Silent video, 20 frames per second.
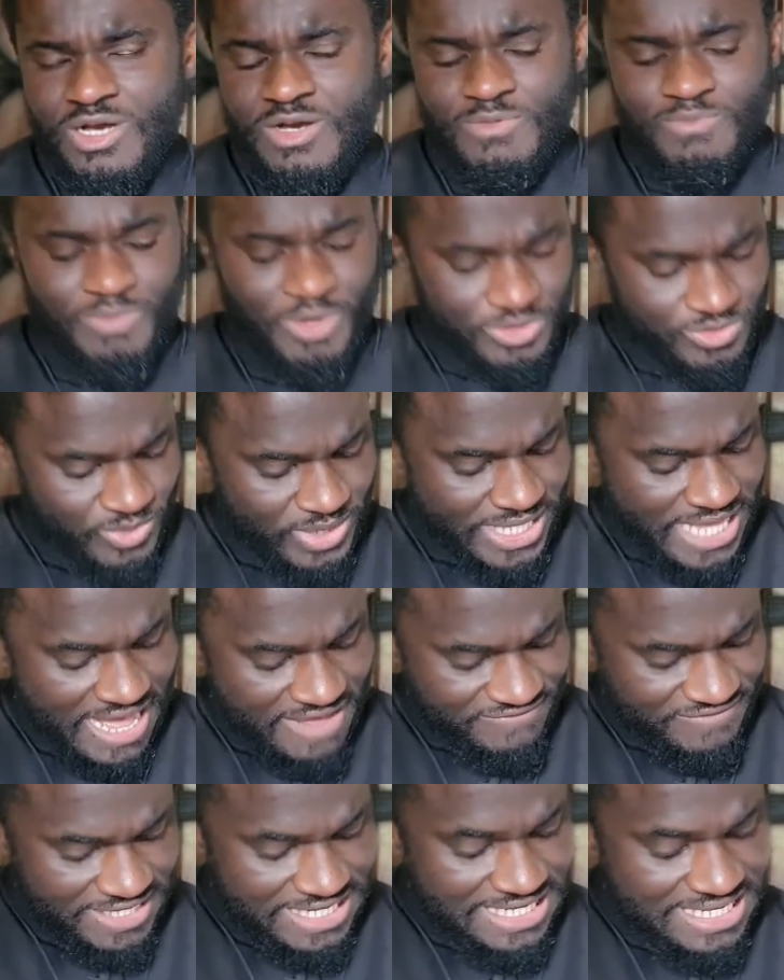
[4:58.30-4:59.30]
But we
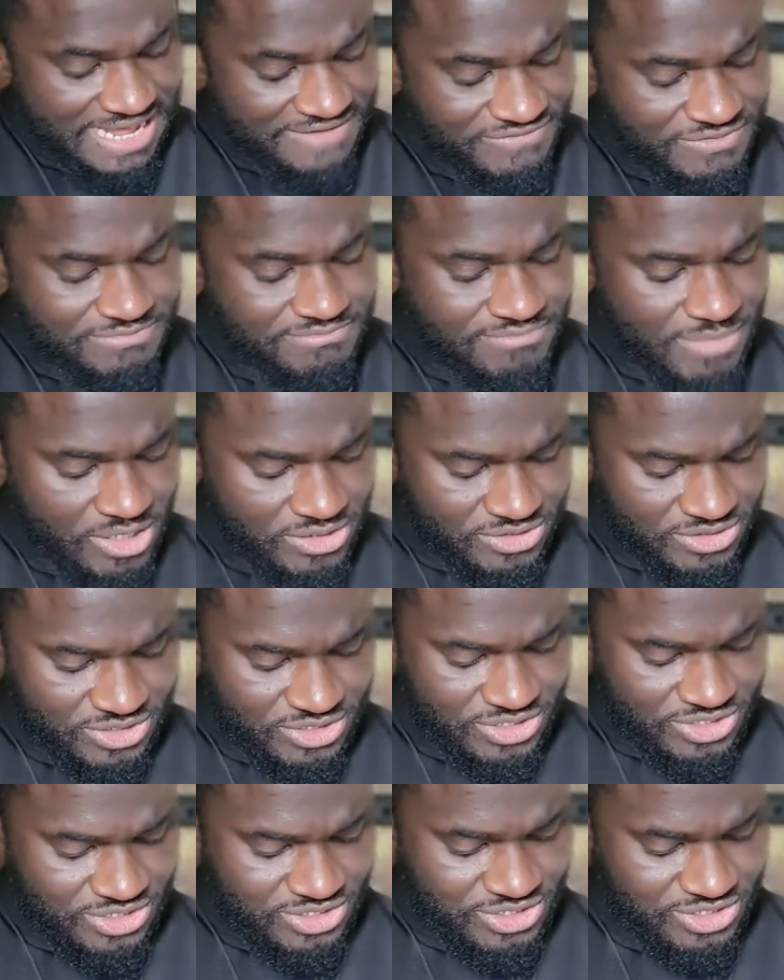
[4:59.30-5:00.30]
have 11
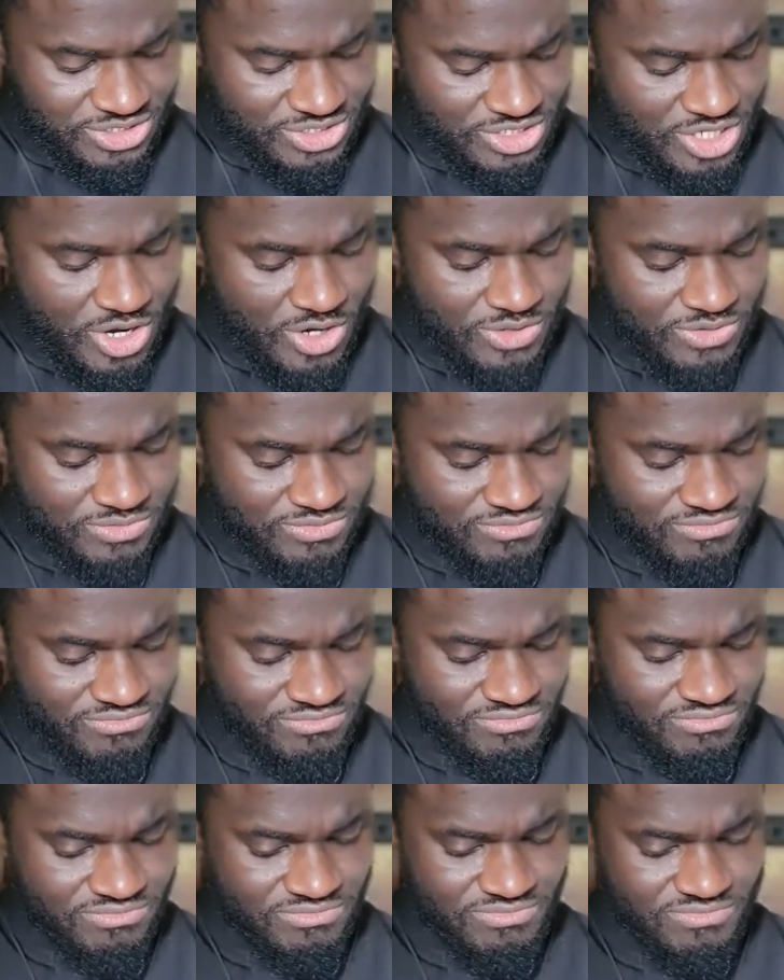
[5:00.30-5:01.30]
months to go.
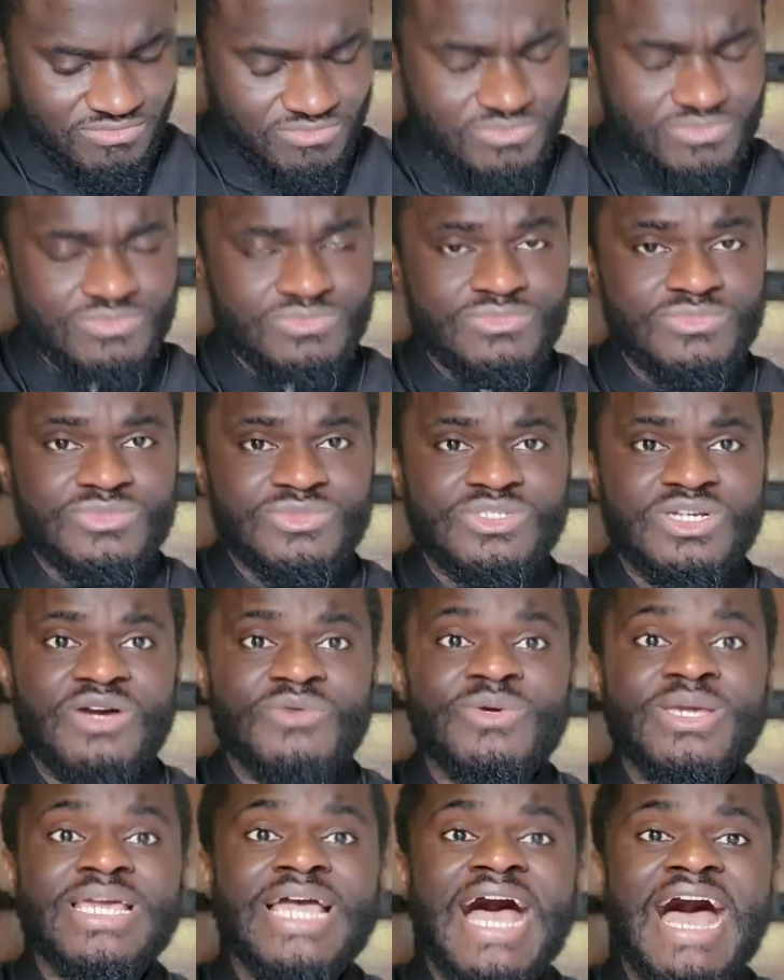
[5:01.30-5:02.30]

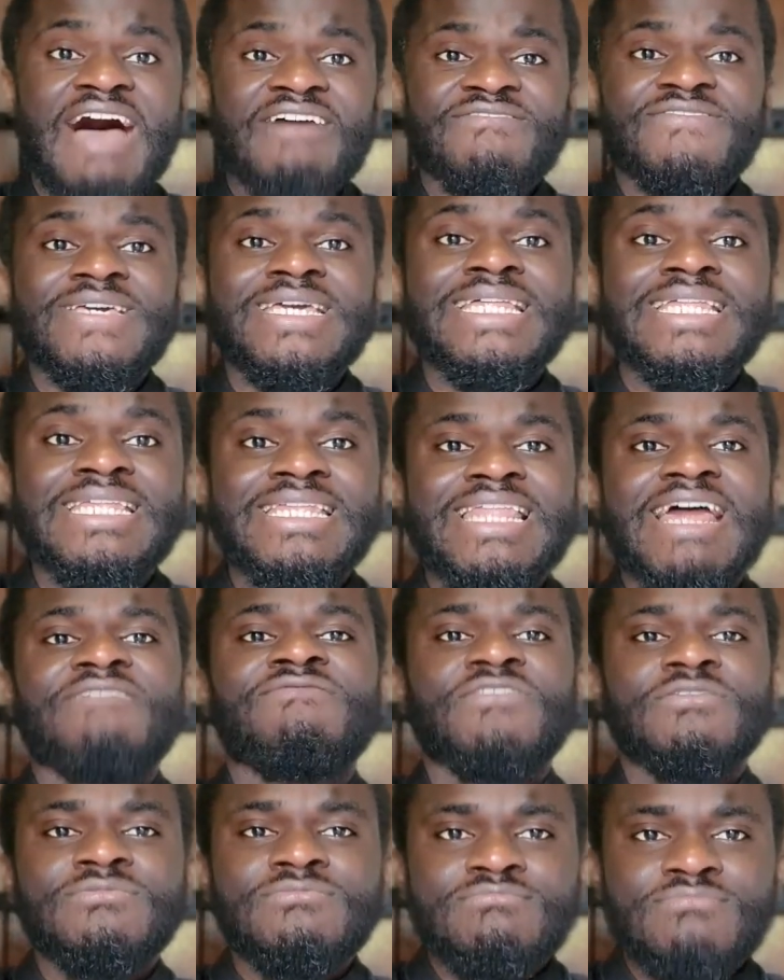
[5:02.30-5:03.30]
We have
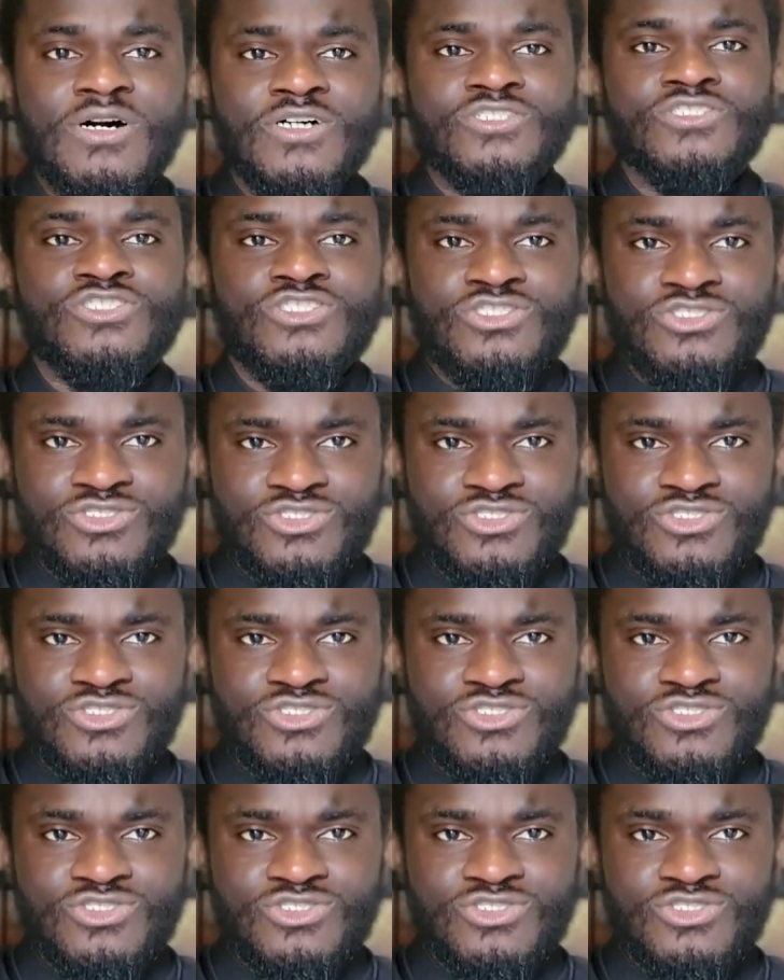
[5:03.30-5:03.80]
11 months to